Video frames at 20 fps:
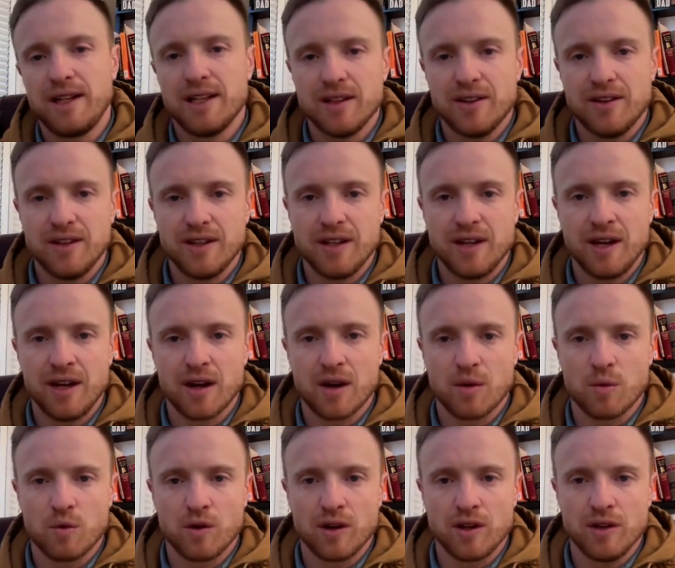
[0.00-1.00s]
completed the
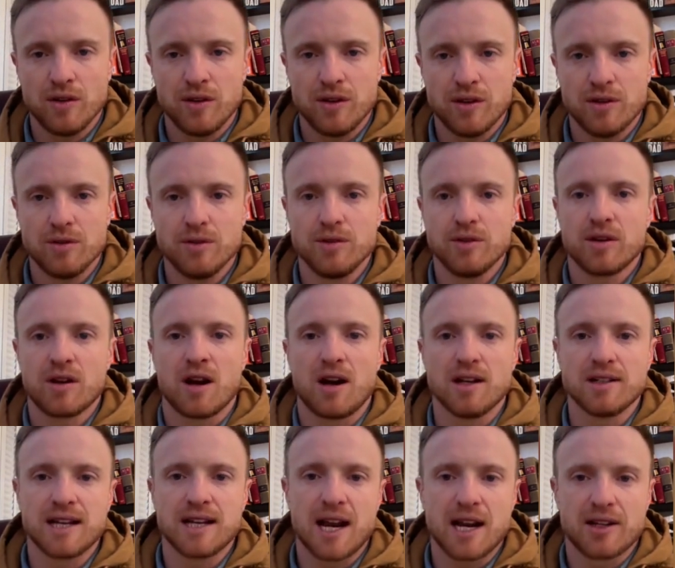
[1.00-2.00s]
year, what do? You
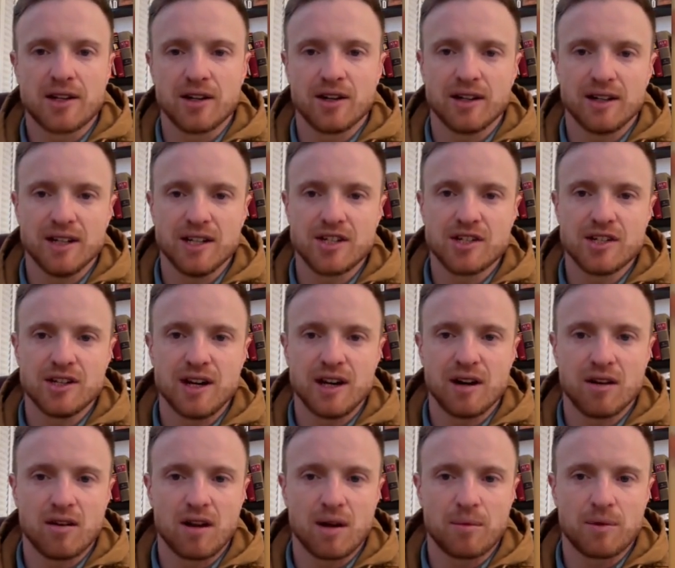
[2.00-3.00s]
contact your
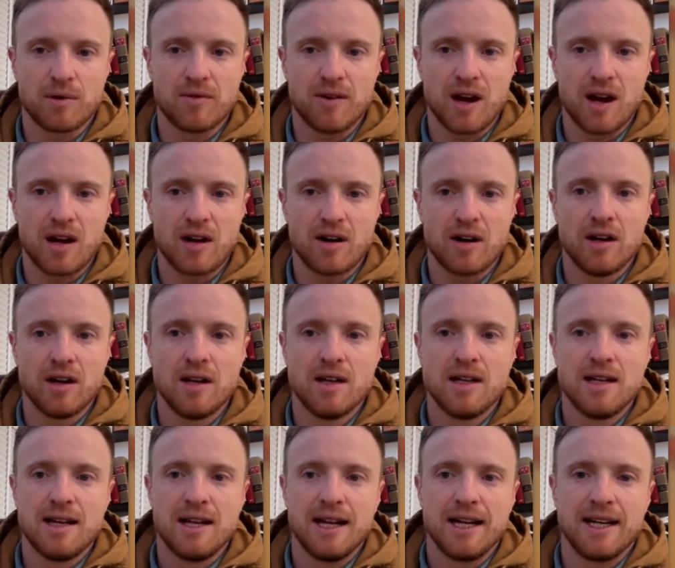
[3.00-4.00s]
ignition interlock
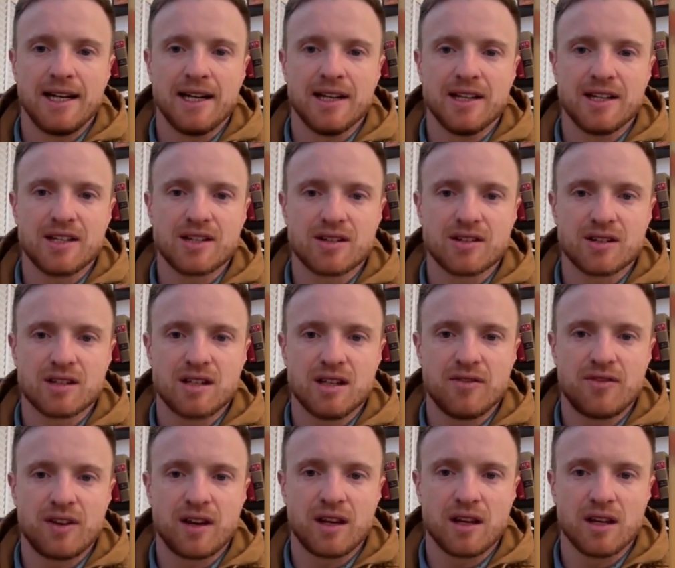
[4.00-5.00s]
provider and get a
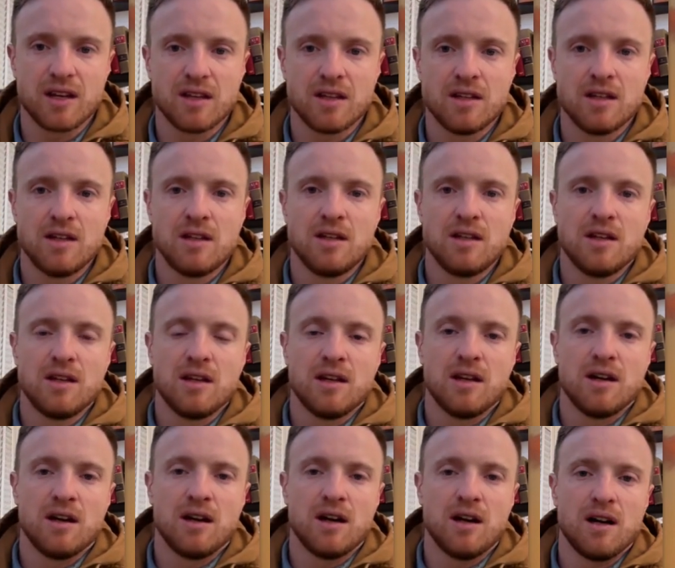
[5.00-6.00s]
certificate
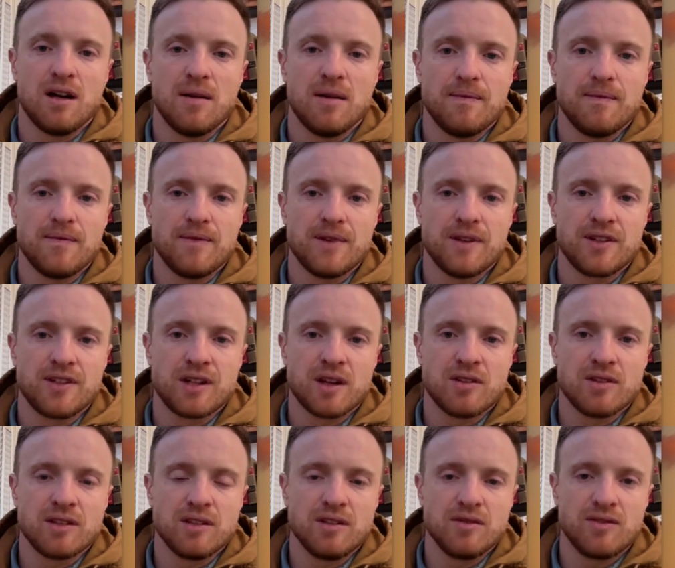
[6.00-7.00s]
that
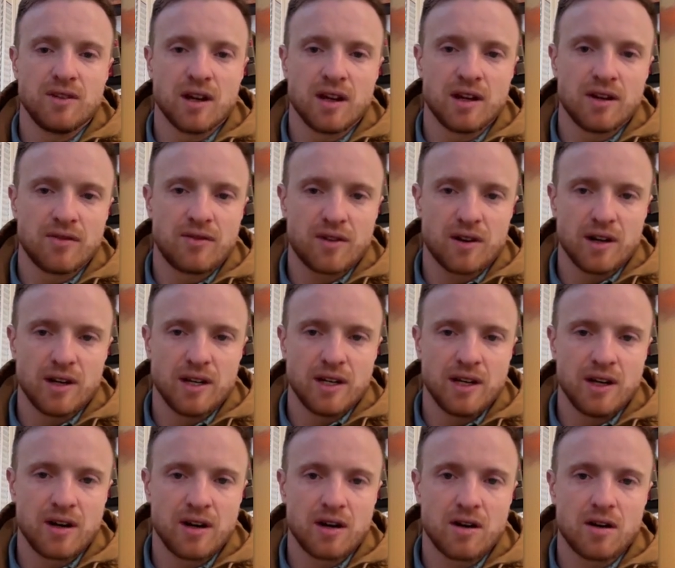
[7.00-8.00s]
shows that you've done it for a
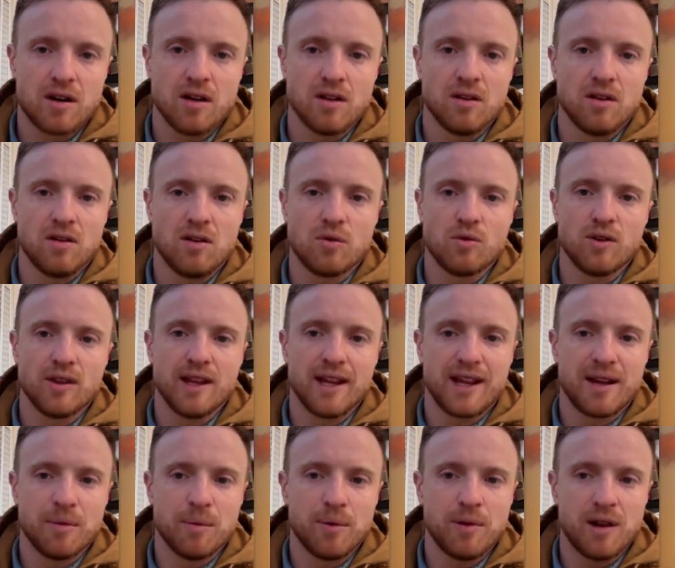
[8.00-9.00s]
year, along with
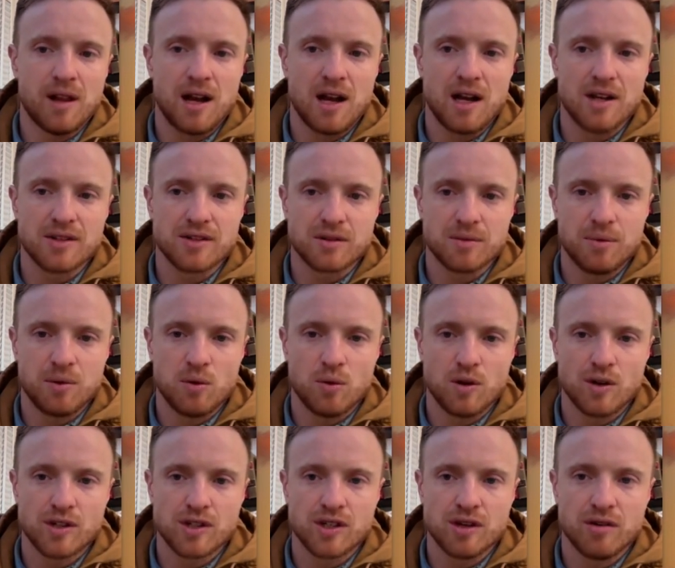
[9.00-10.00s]
a compliance
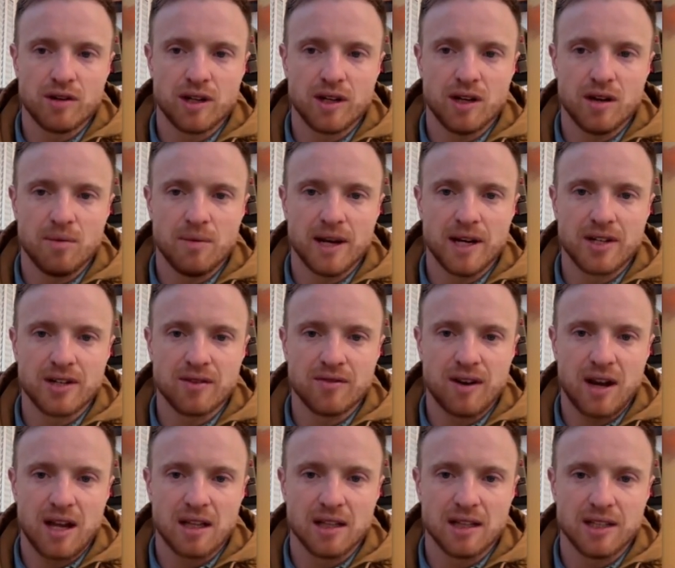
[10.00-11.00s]
report showing no
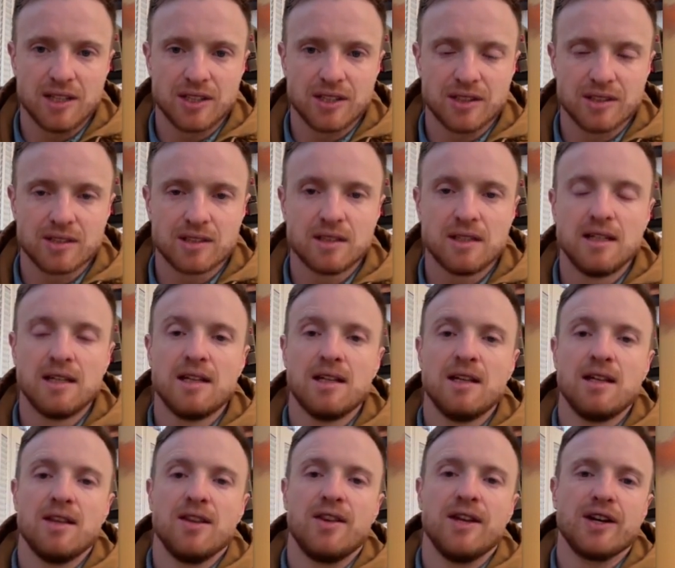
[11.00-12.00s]
major violations.
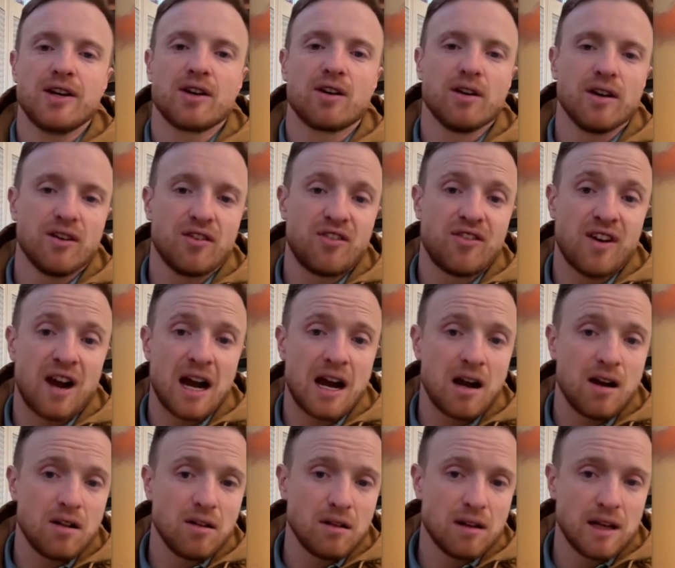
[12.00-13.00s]
Then you're going to
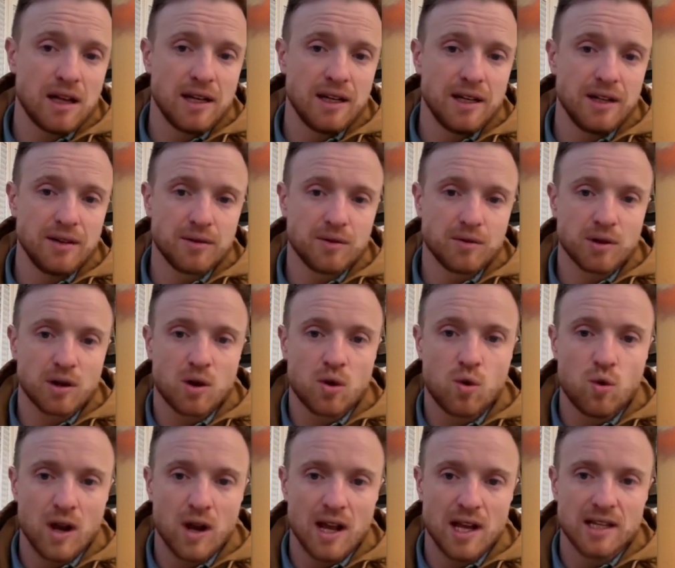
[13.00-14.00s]
file a
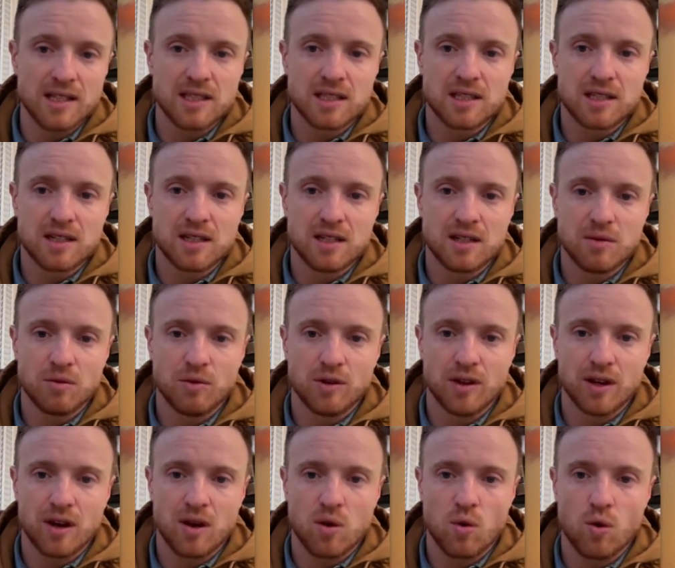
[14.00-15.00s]
request
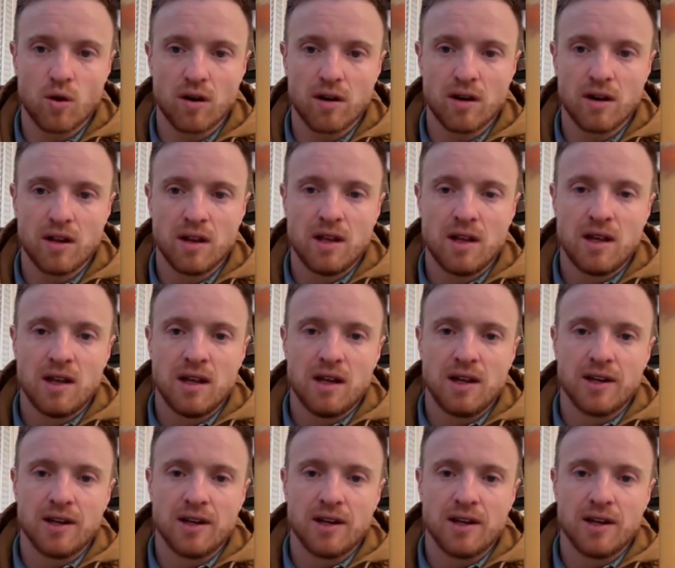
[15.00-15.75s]
with the court.